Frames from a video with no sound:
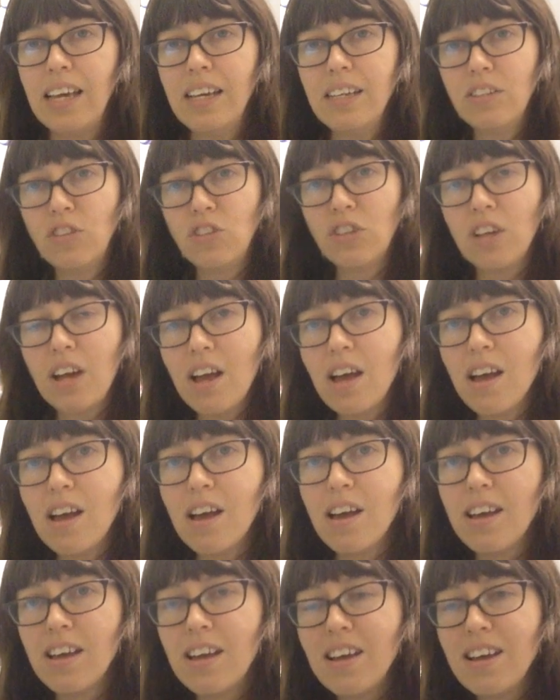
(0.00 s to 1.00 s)
Hey,
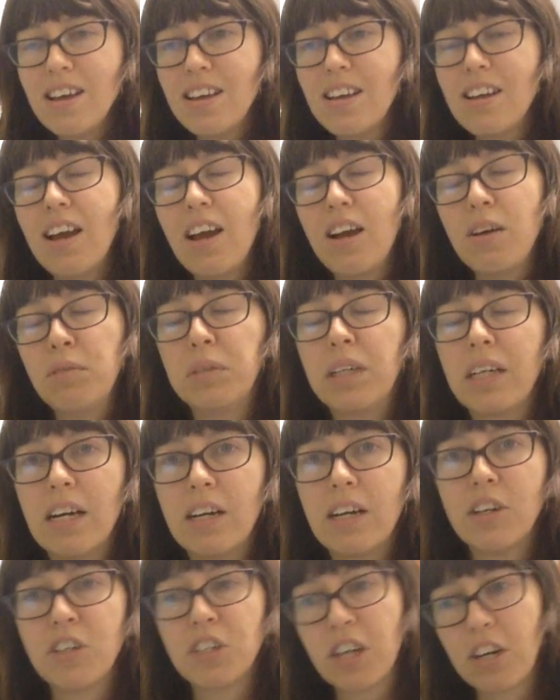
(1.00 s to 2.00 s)
John. Oh my
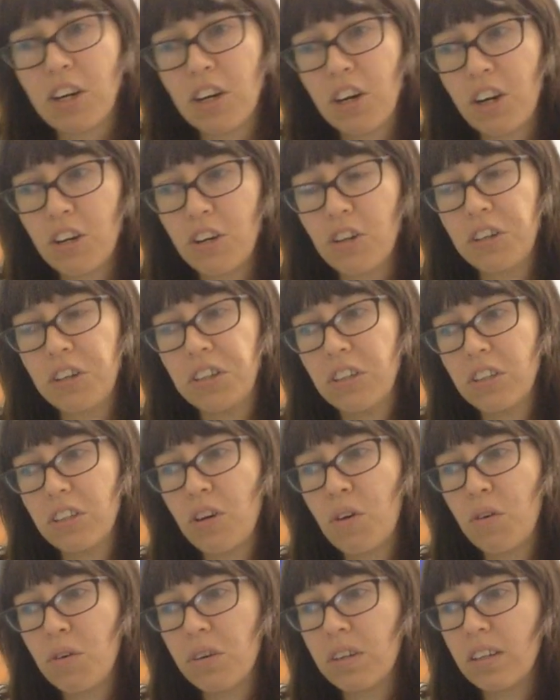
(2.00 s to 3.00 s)
gosh, I heard you're
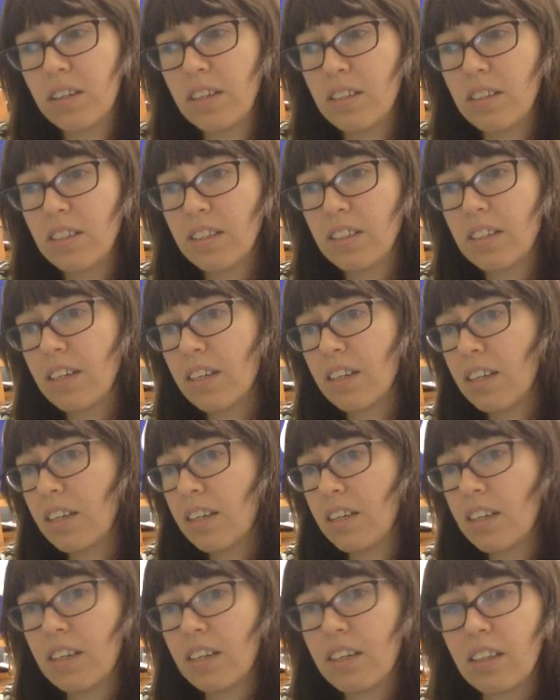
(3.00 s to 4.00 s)
totally sick,
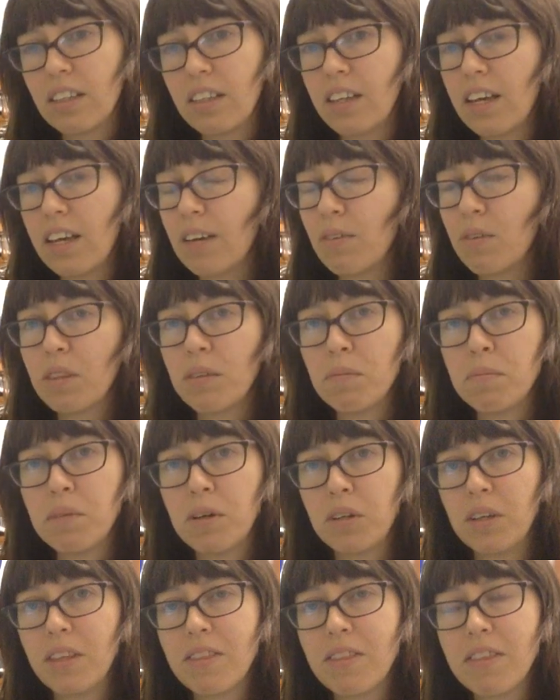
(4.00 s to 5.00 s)
like with a
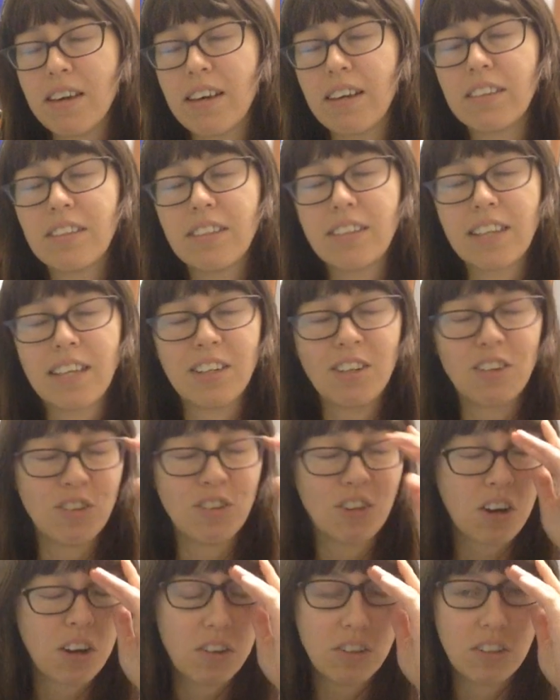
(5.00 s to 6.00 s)
million things, and your
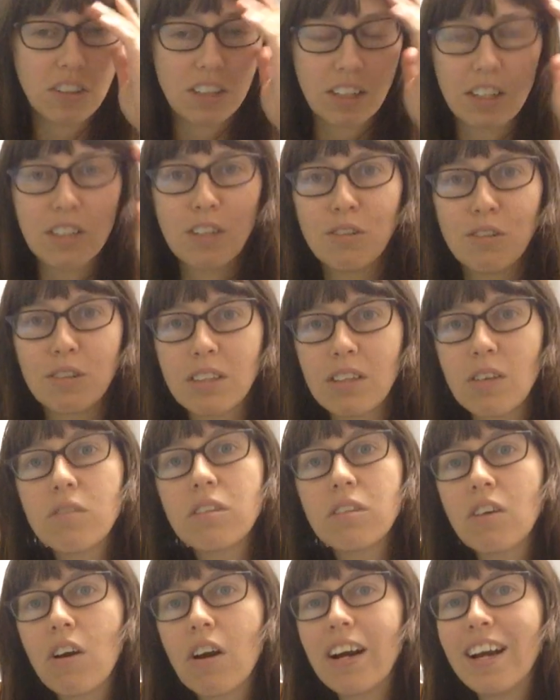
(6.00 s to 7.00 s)
daughter's sick too, so
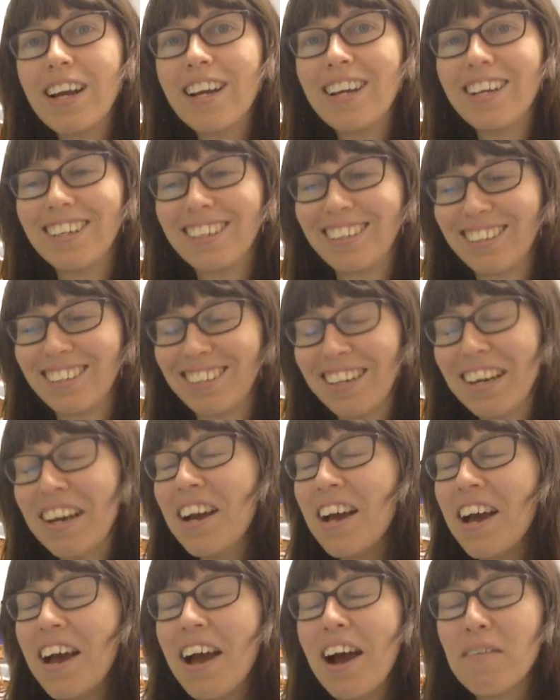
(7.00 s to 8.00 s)
sorry.
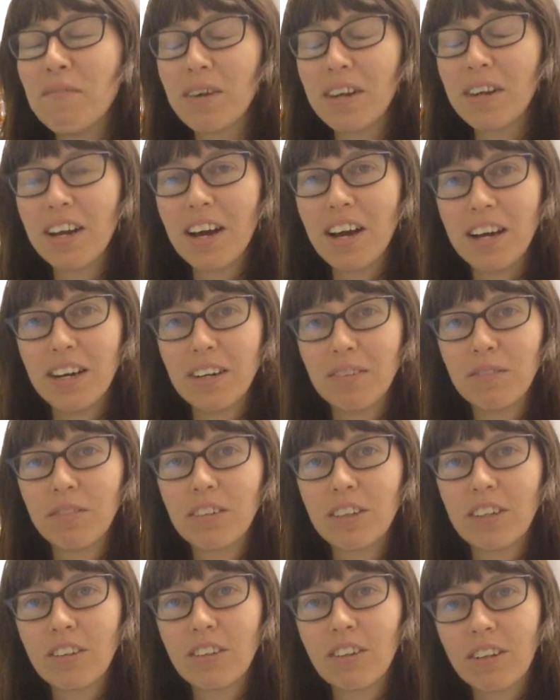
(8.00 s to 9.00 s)
But
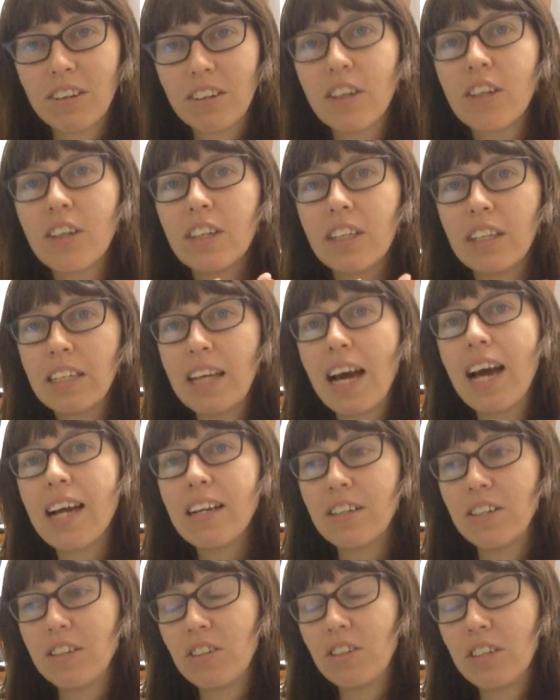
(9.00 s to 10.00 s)

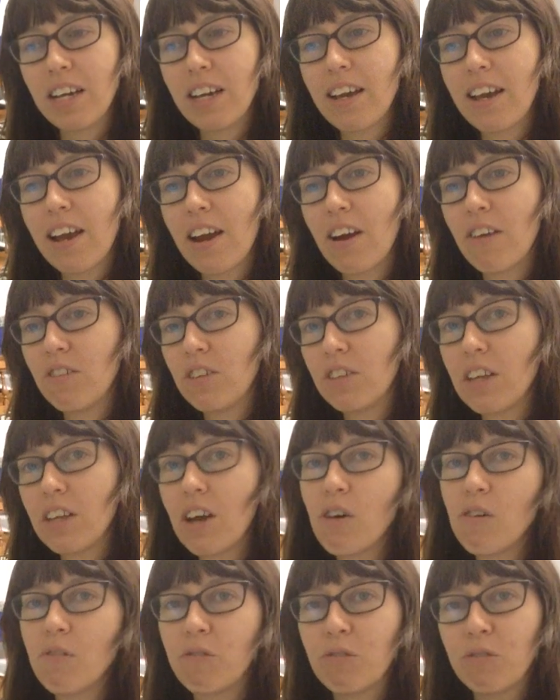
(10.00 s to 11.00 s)
glad that you're taking care of
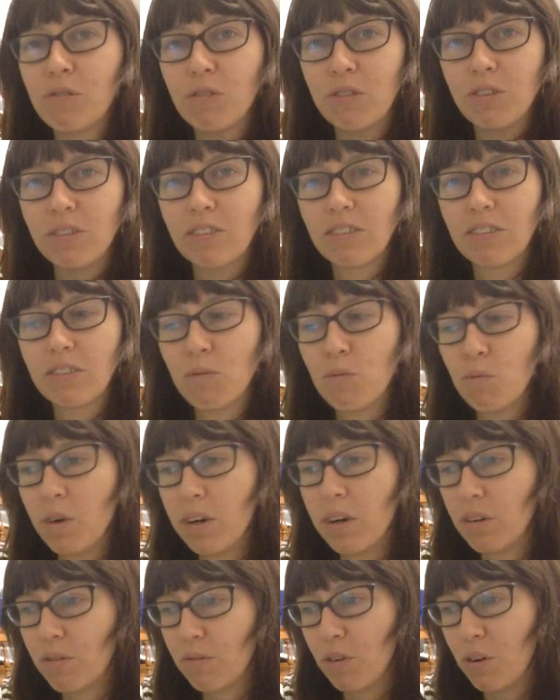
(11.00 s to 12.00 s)
yourself.
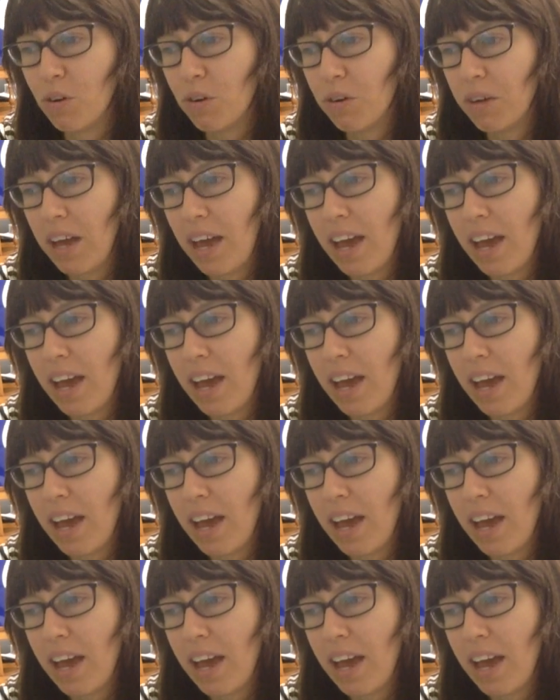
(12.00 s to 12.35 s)
Wonderful.